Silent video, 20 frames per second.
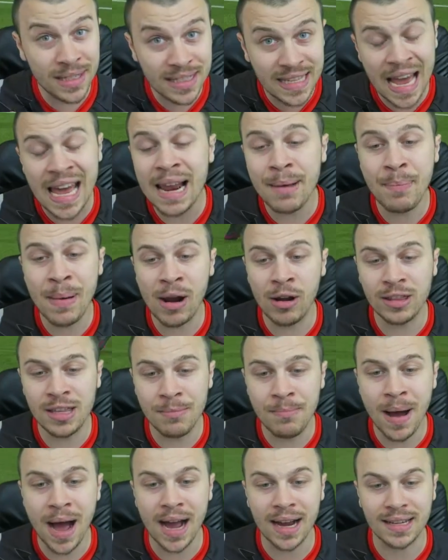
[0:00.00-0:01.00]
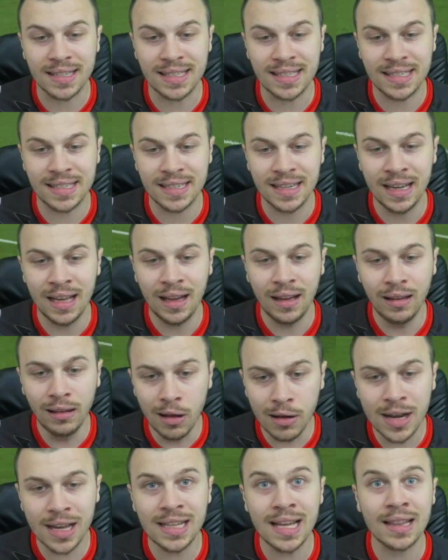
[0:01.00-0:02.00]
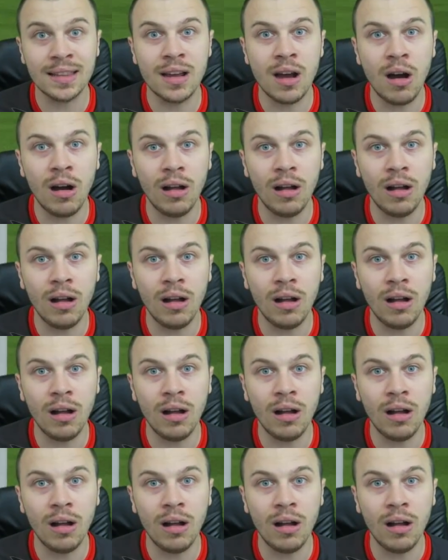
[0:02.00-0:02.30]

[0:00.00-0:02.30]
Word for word: inside the penalty box. Look at that